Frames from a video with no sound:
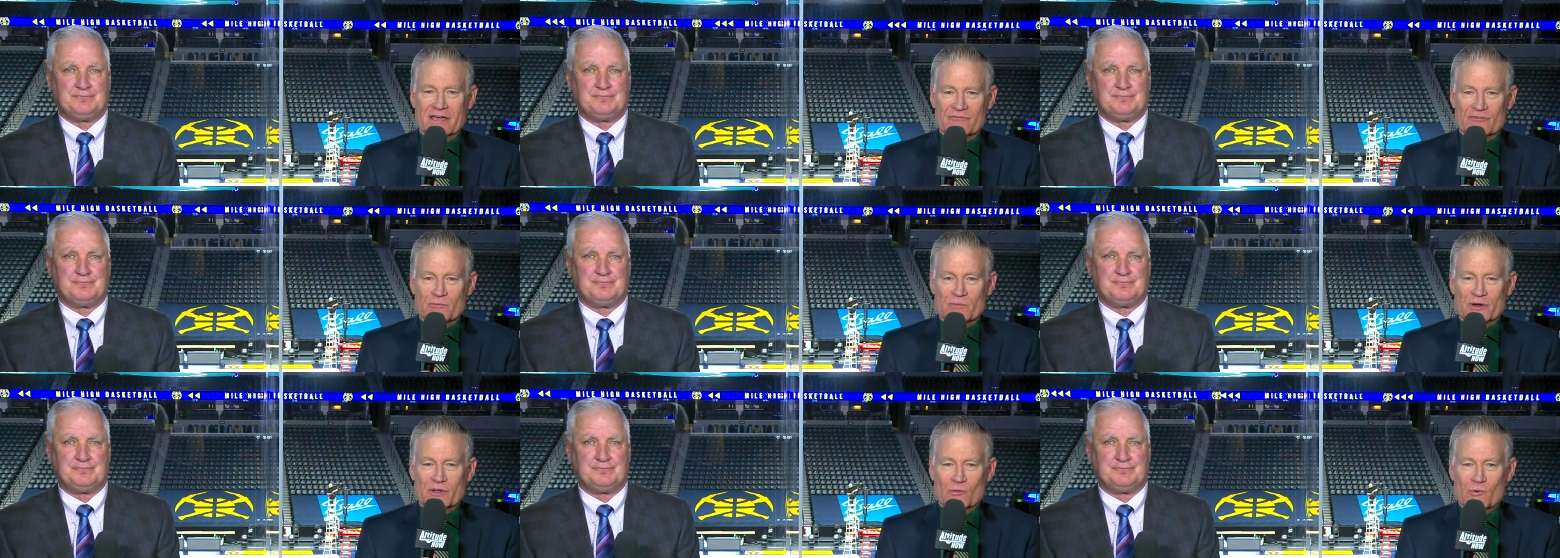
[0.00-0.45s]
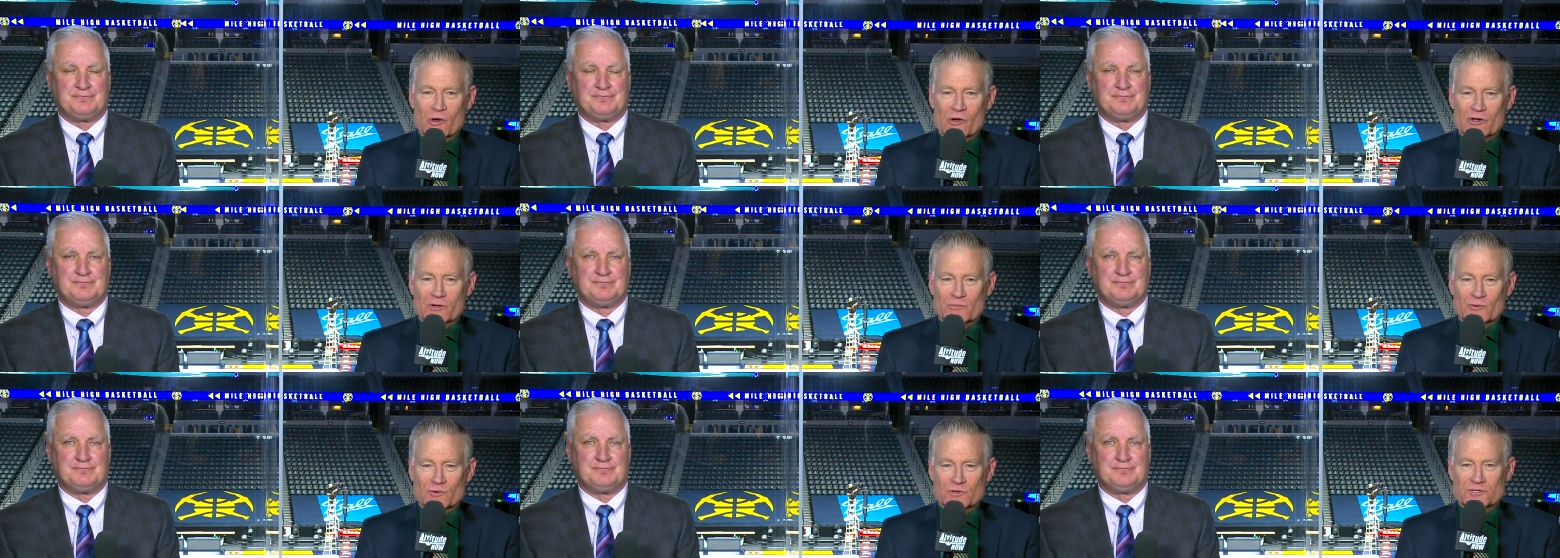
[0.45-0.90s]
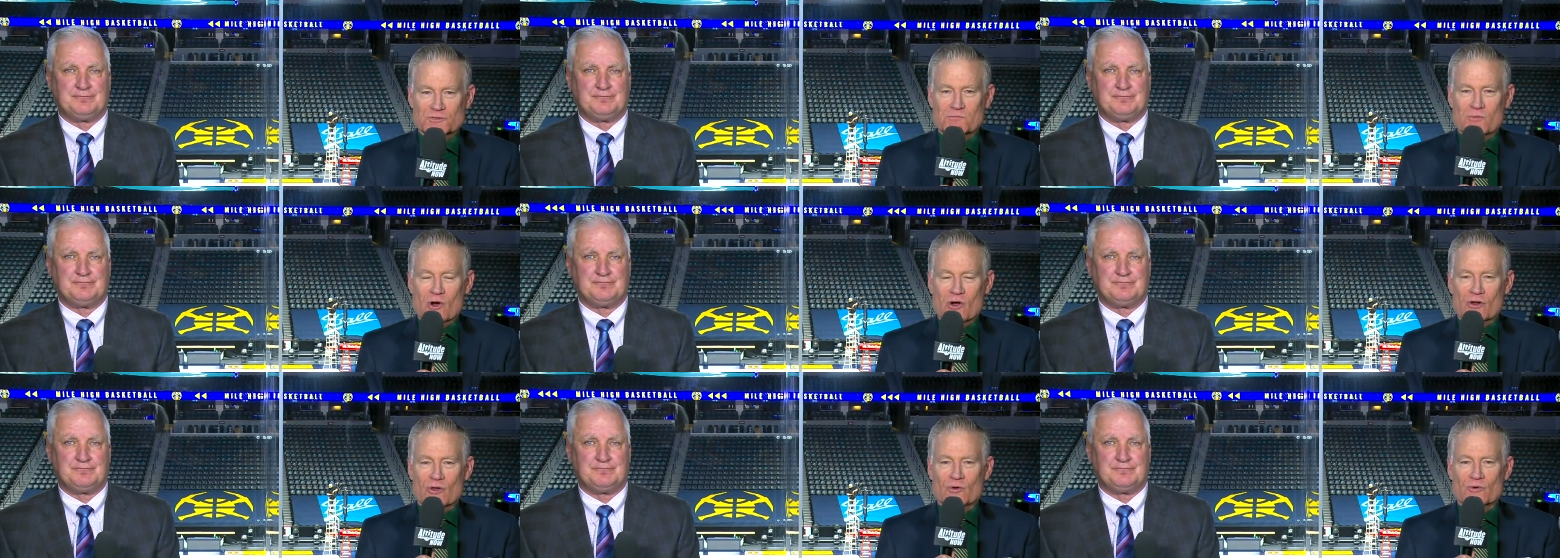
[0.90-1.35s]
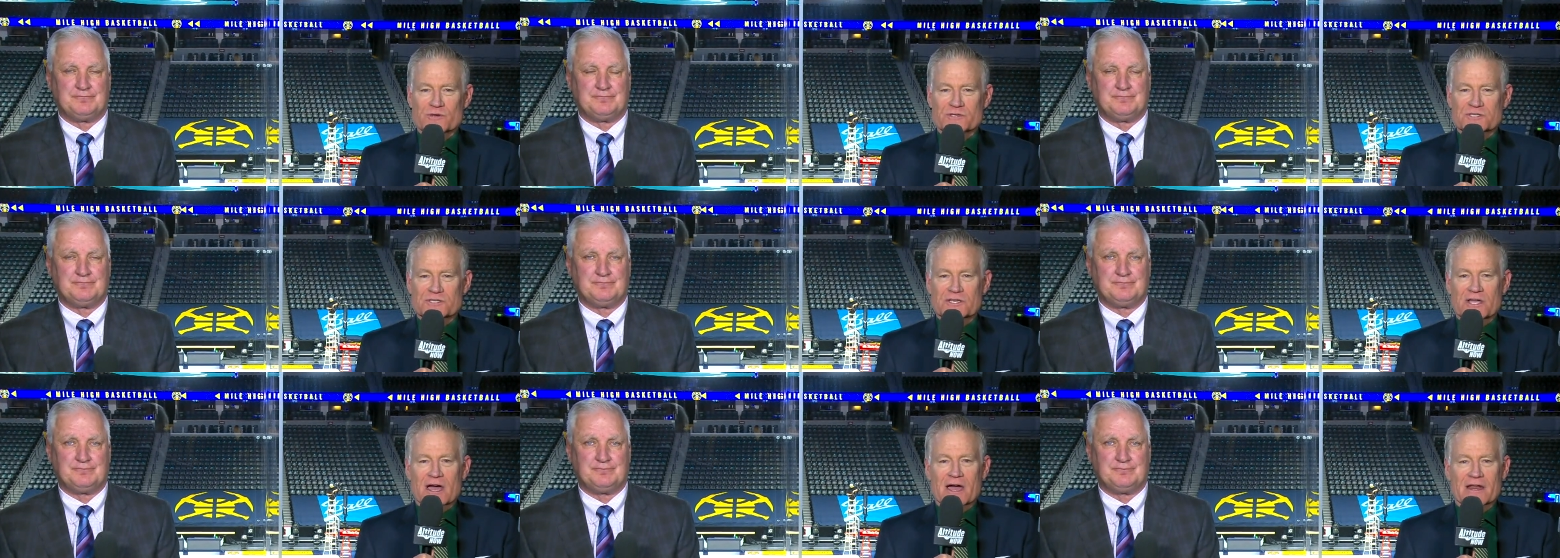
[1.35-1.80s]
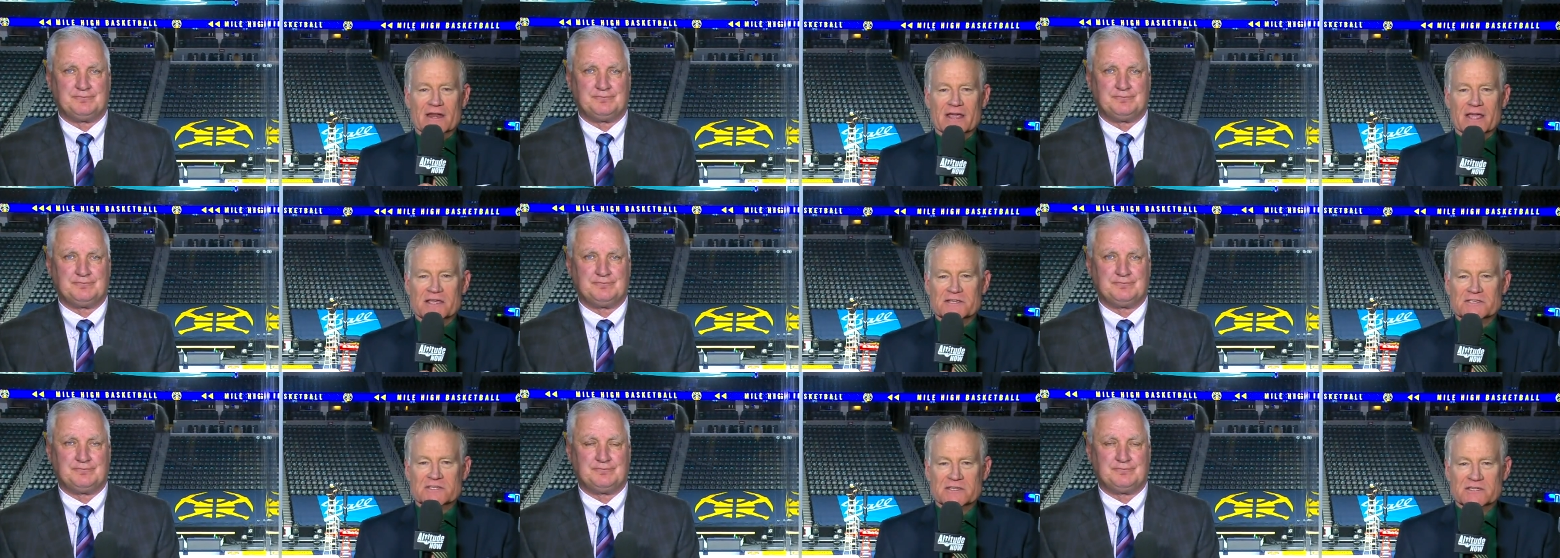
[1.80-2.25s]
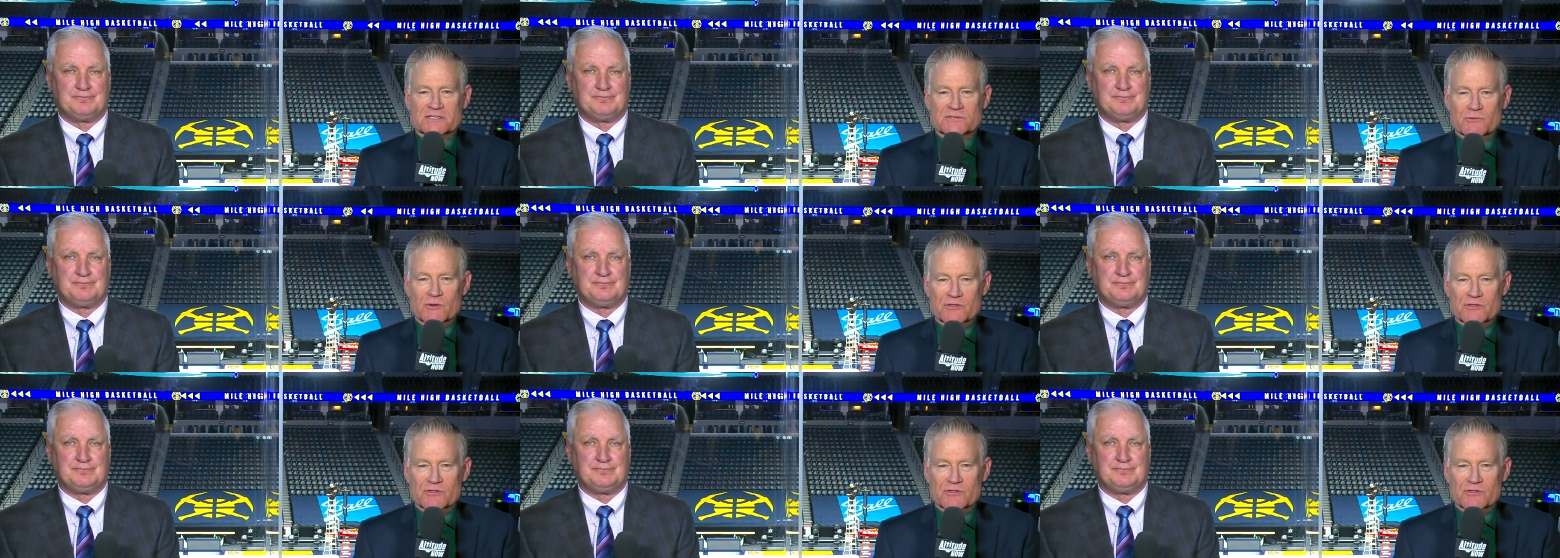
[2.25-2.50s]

Speaker 1: everybody. Welcome, Chris Marlowe and Scott Hastings.